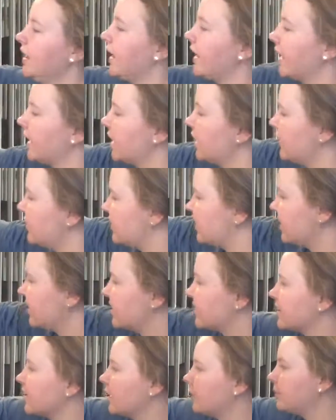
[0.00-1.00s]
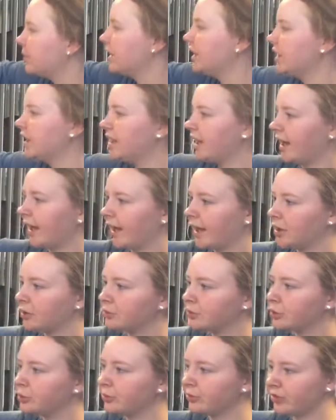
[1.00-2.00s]
It gives it some air
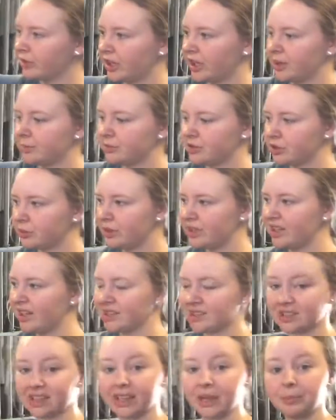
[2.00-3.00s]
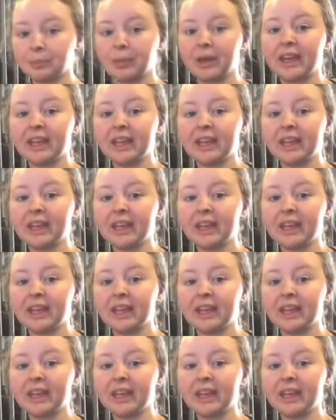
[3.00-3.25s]
room for him so he doesn't get